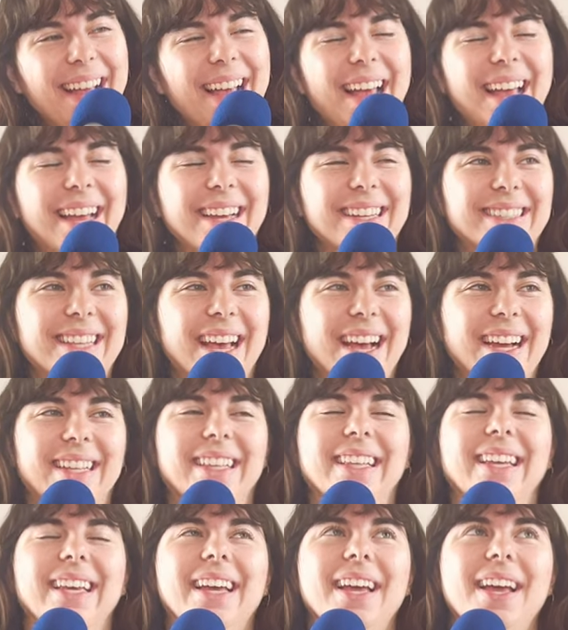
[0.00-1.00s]

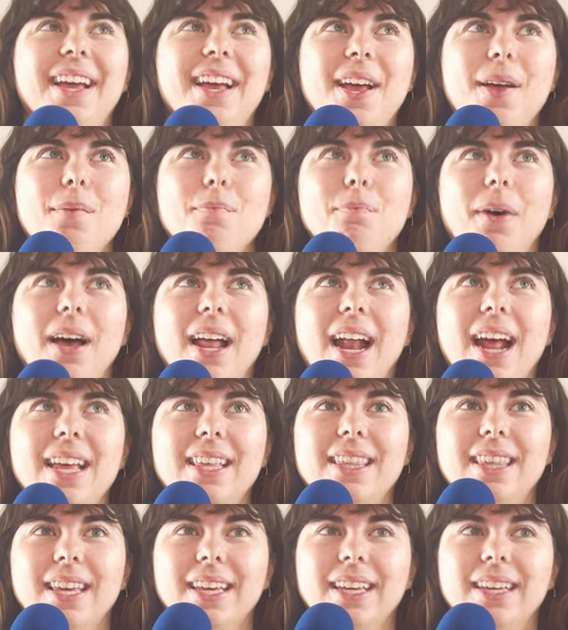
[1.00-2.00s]
Exactly. But I
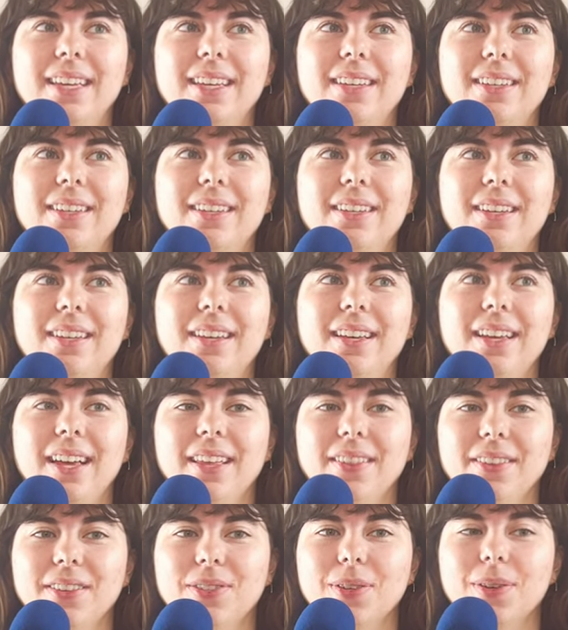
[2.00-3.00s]
think
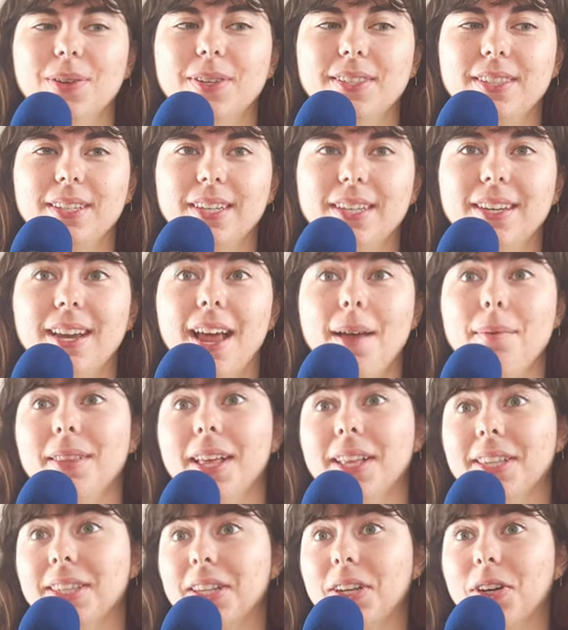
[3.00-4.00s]
in the Solacene. I mean,
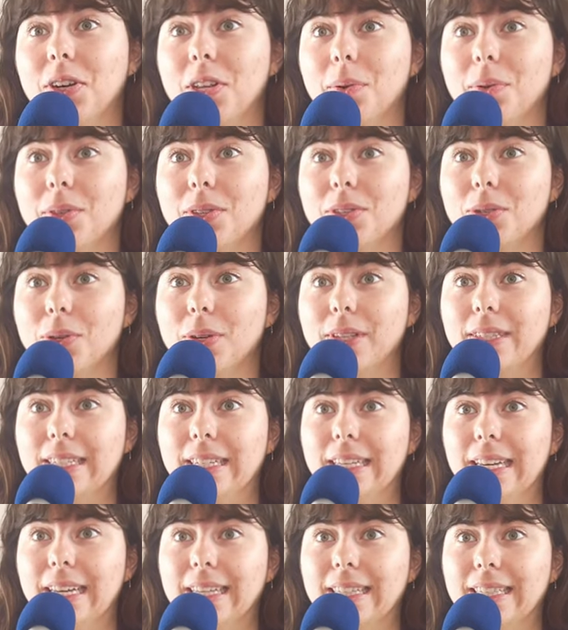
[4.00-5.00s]
that's literally what the
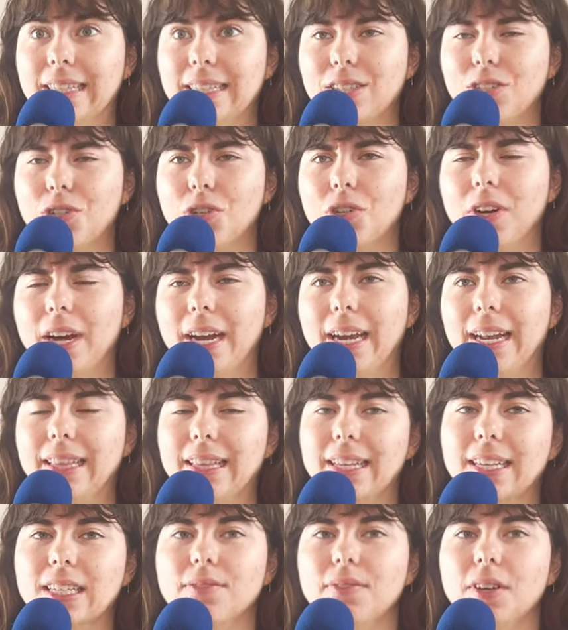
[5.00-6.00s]
Solacene is creating
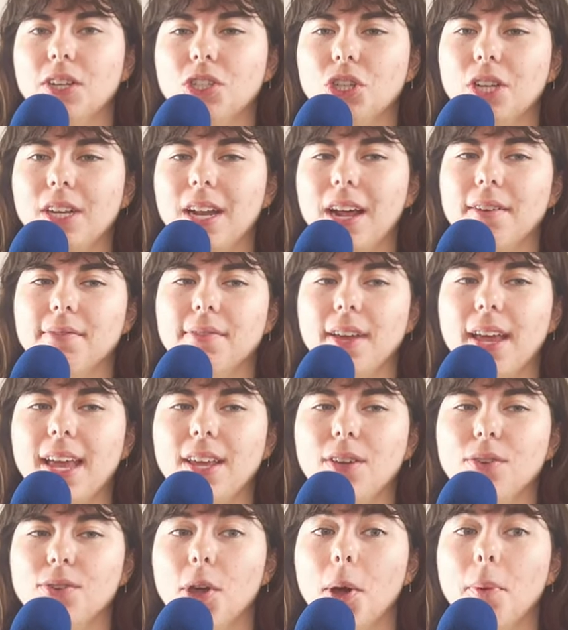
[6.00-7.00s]
this vision of a
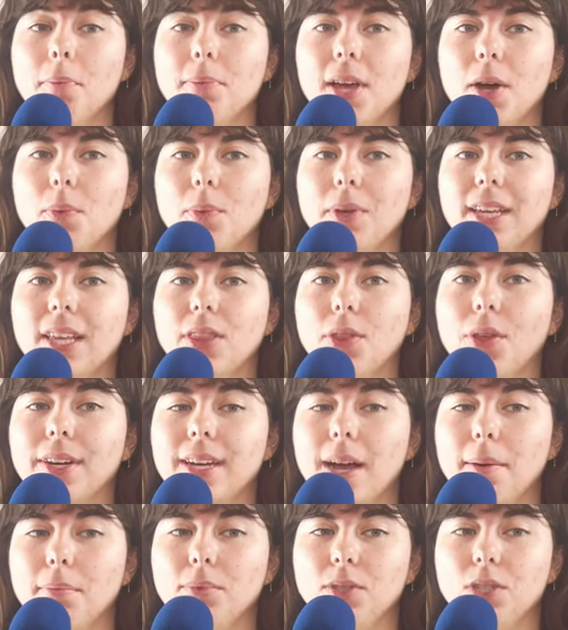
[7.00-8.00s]
utopia we can look
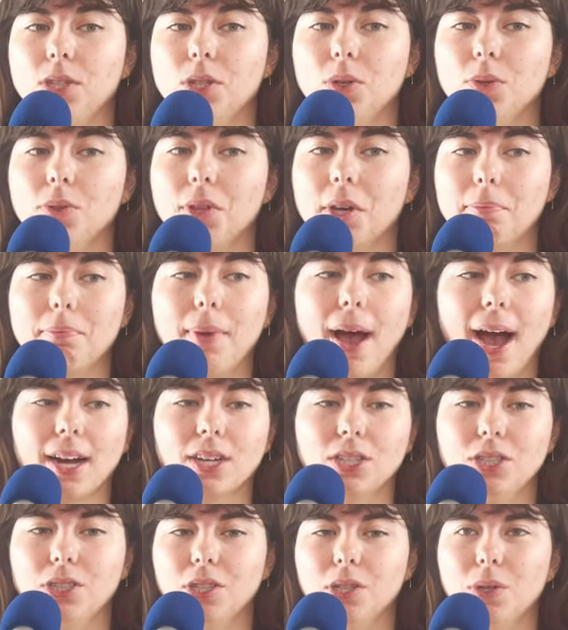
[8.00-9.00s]
up to, look
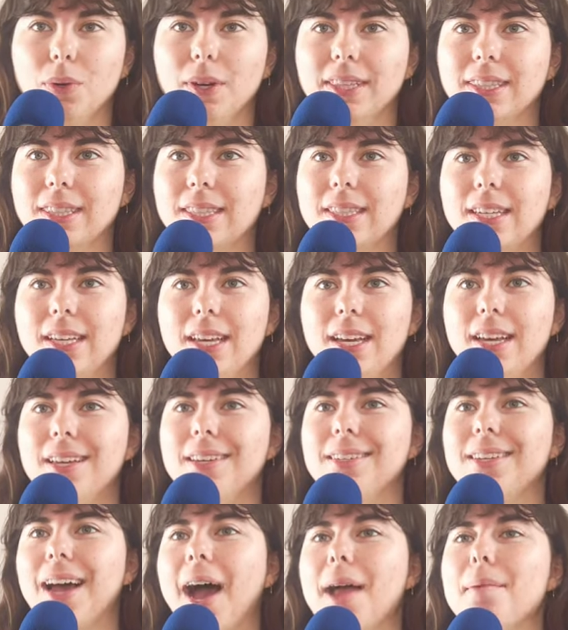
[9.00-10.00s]
back to. It's
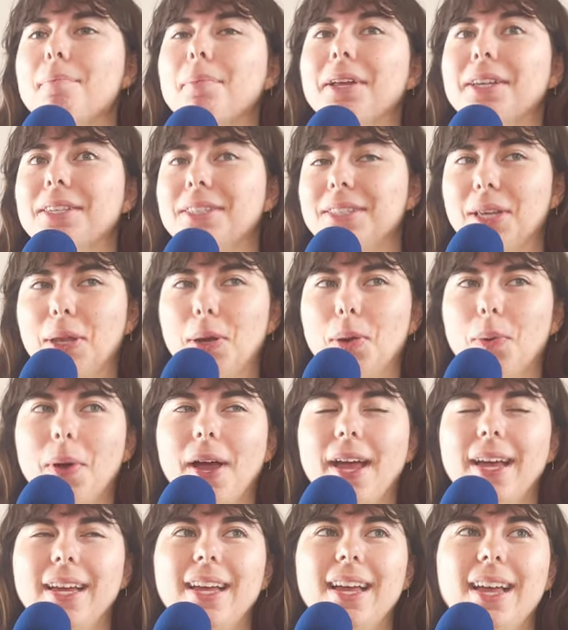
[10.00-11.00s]
timeless in a
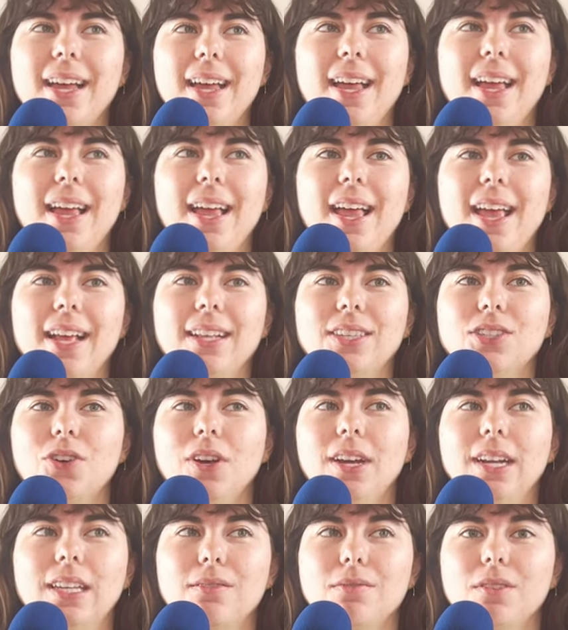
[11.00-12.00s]
way. It's
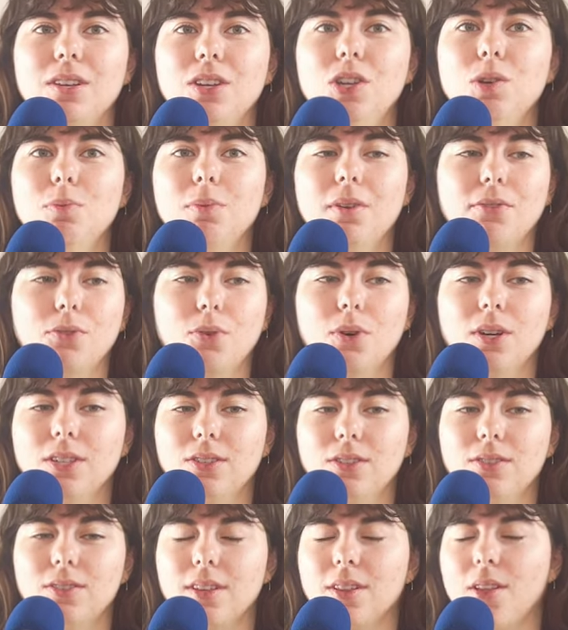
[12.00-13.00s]
creating something new, but of course
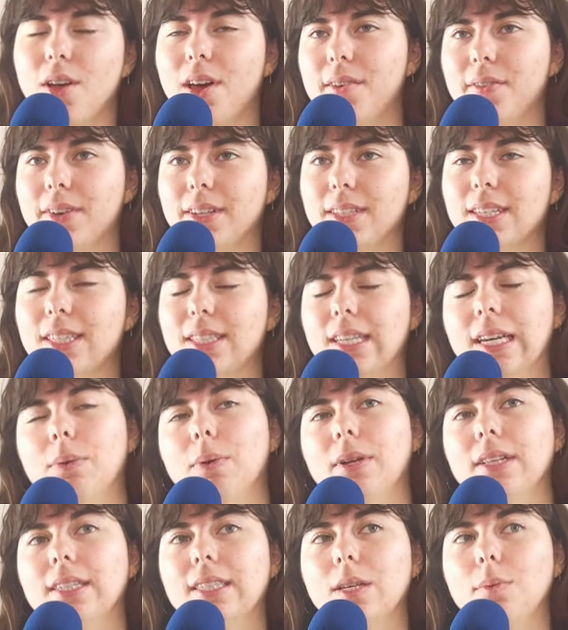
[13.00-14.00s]
there's a lot of existing
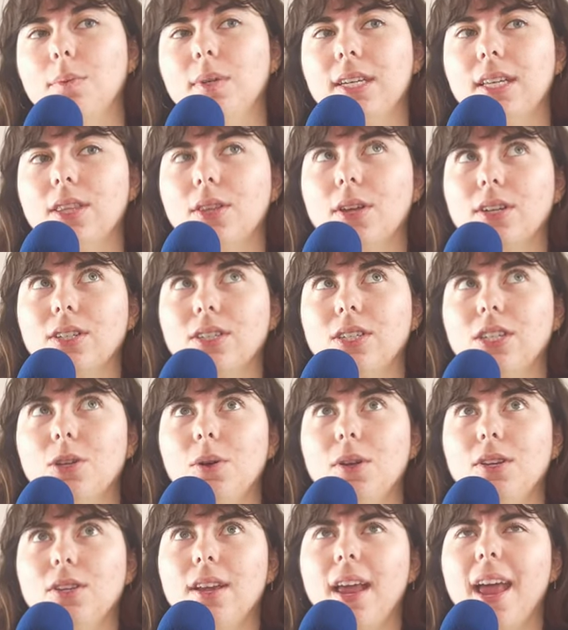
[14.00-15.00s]
ones that we can look to,
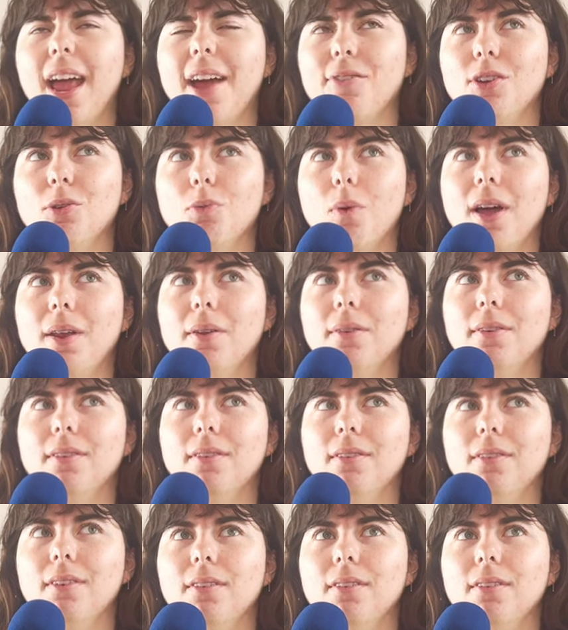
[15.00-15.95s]
and everyone,